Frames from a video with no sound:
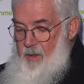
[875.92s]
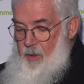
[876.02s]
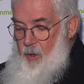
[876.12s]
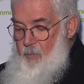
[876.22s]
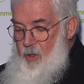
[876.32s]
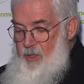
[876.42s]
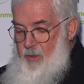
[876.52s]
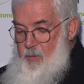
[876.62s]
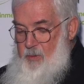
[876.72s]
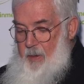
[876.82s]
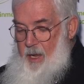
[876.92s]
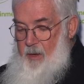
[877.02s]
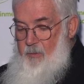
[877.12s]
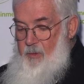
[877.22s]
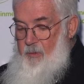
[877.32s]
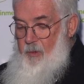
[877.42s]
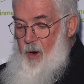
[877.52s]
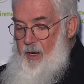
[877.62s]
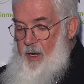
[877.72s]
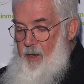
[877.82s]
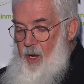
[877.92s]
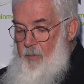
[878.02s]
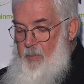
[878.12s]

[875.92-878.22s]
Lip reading: No music was planned for the Friday night,